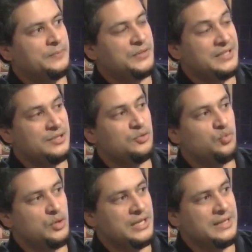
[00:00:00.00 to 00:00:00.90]
This is
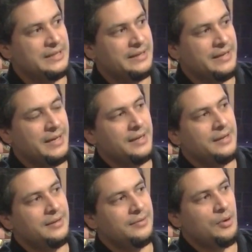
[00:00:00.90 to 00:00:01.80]
a real
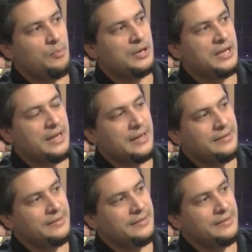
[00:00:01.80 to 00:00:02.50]
replica